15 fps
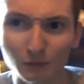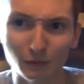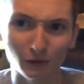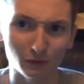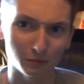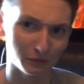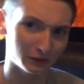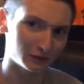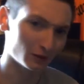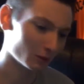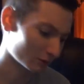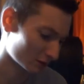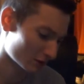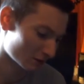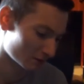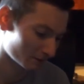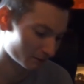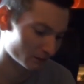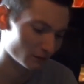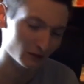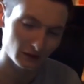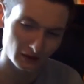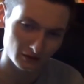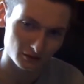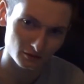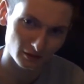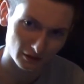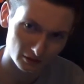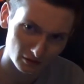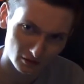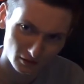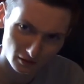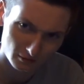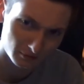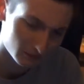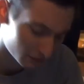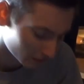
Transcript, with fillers: it won't. But those, they got scratches on them.